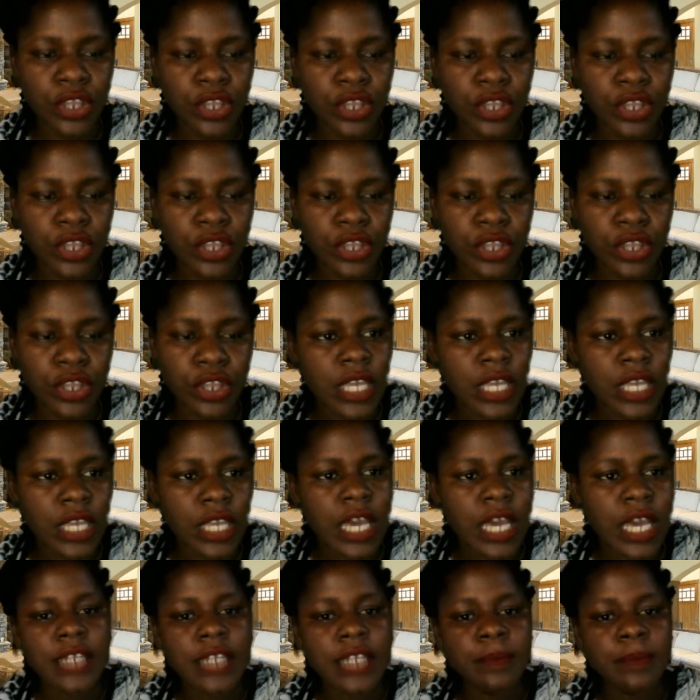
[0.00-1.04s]
and then
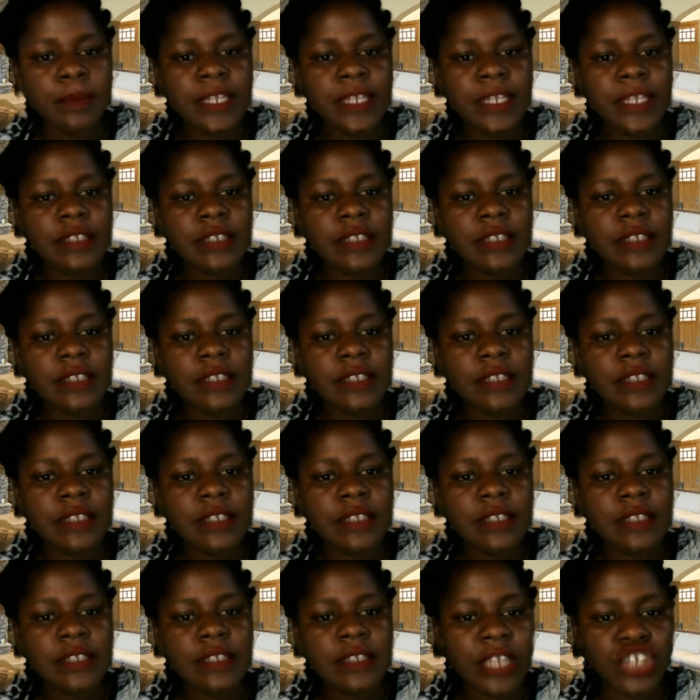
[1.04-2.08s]
please comment, share
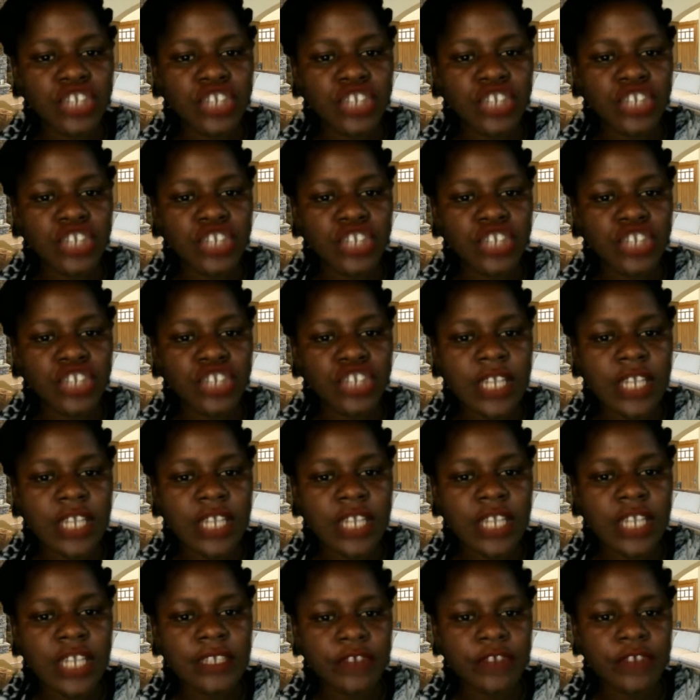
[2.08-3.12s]
this video,
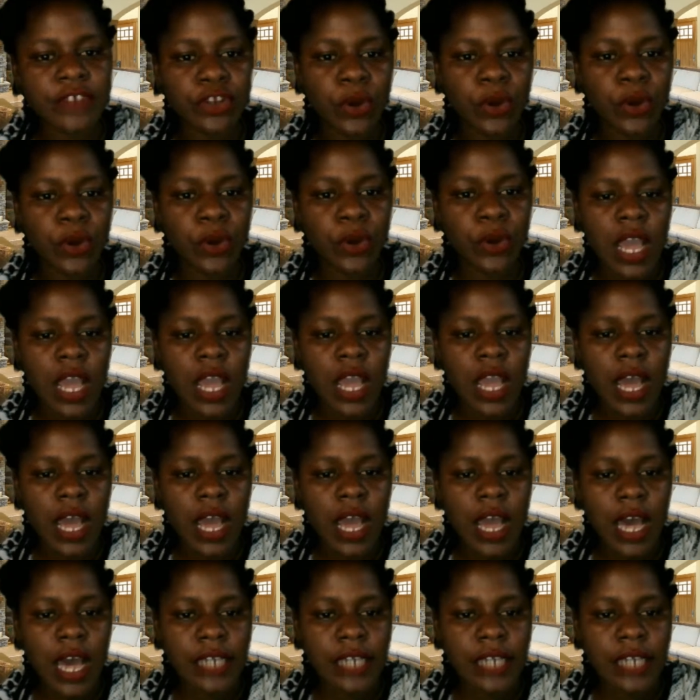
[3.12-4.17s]
and
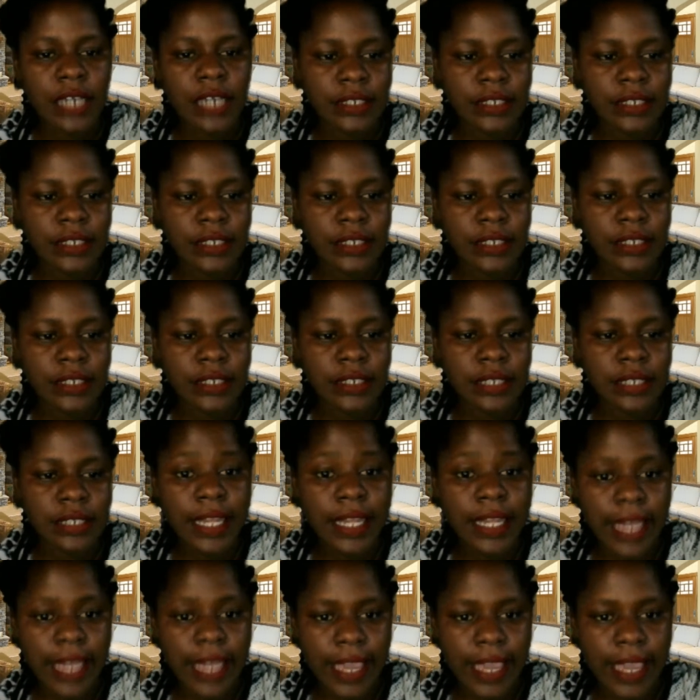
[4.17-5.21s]
like
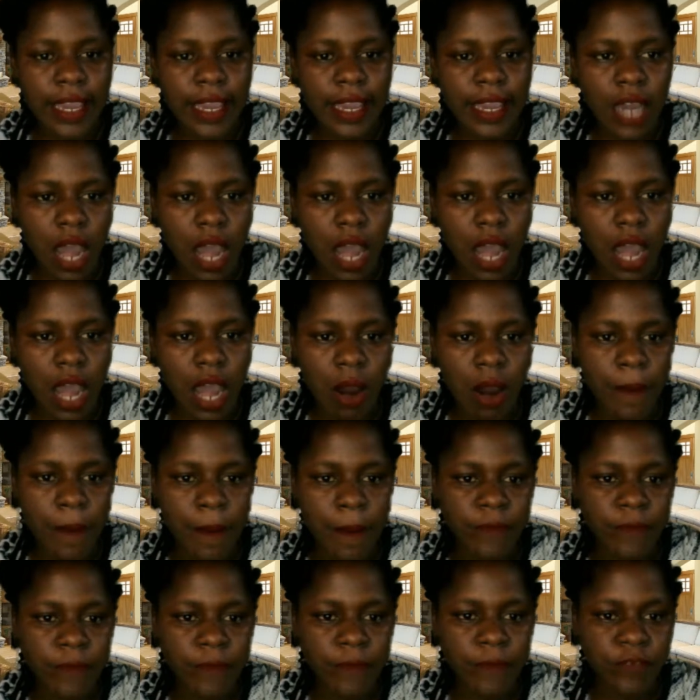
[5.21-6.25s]
our
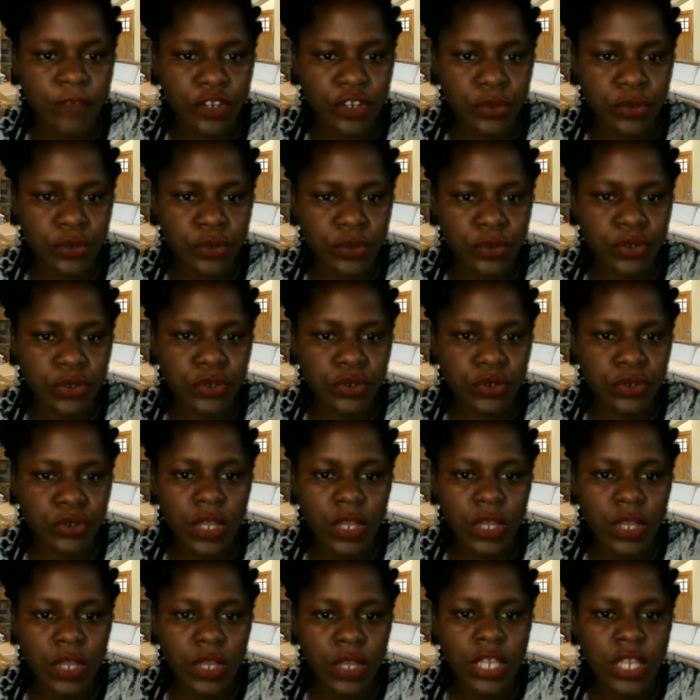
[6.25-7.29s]
videos.
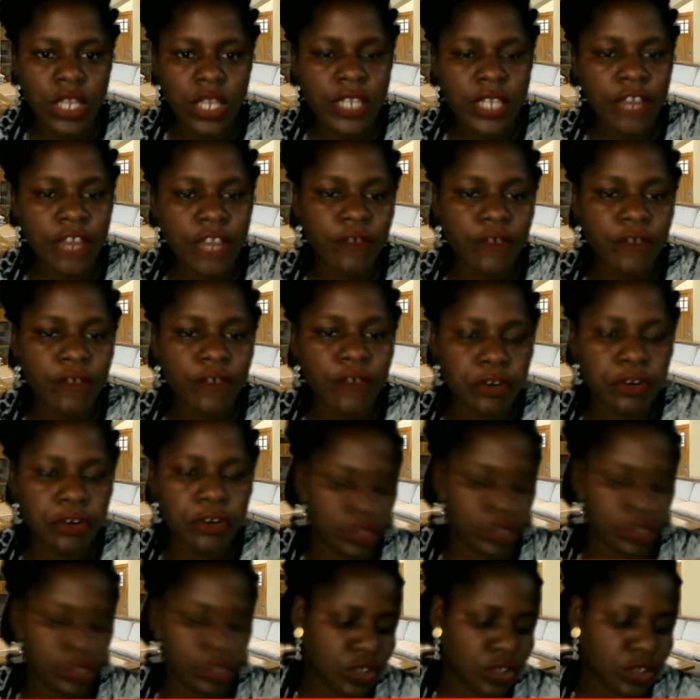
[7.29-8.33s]
Thank you very much.
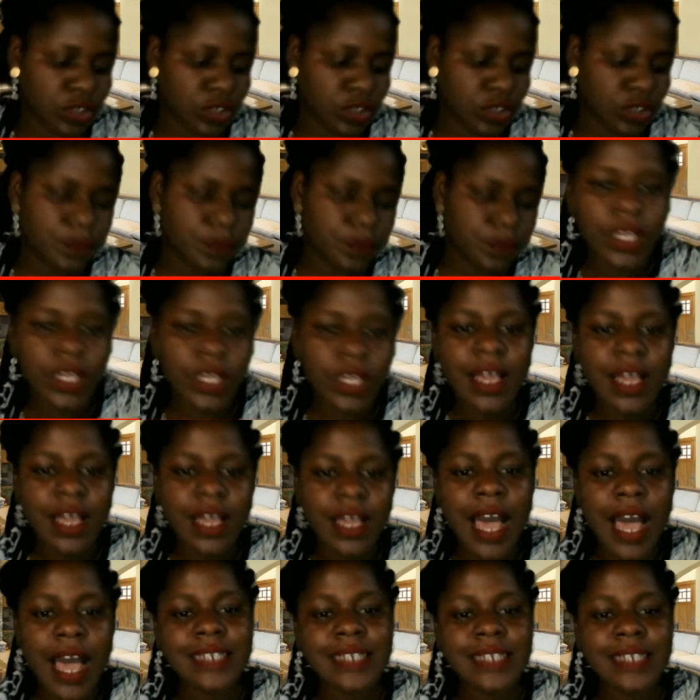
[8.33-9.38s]
And
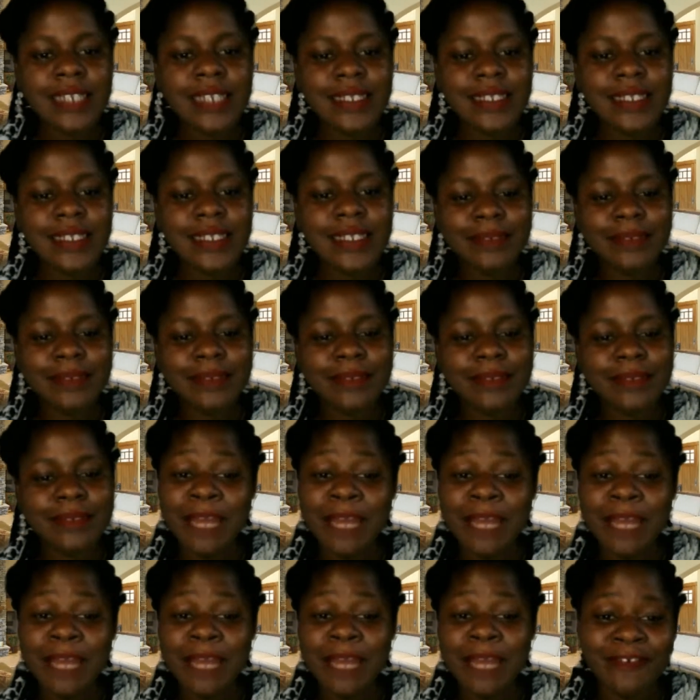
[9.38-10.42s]
my name is
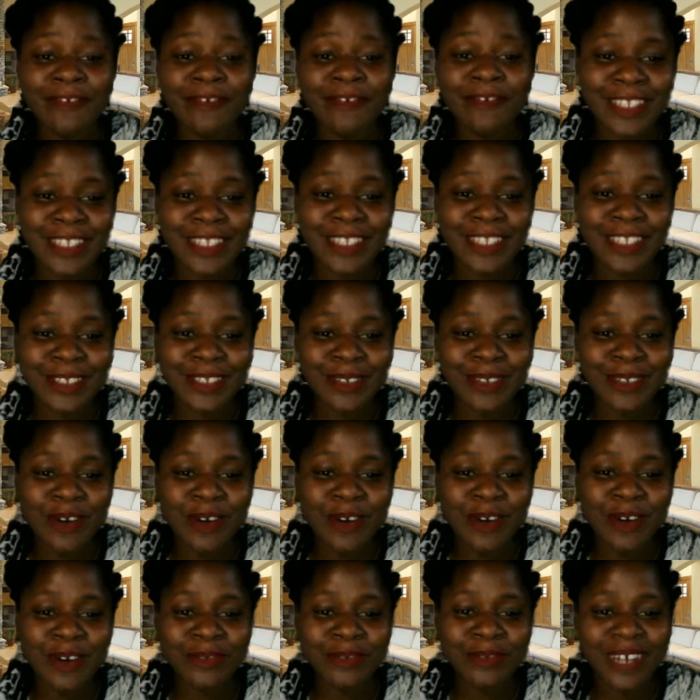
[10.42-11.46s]
Faith, your humble
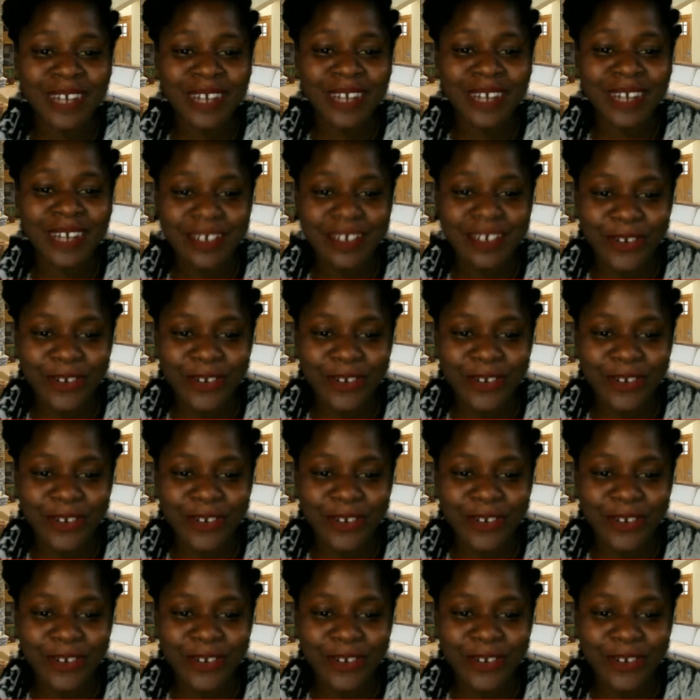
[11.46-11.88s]
anchor.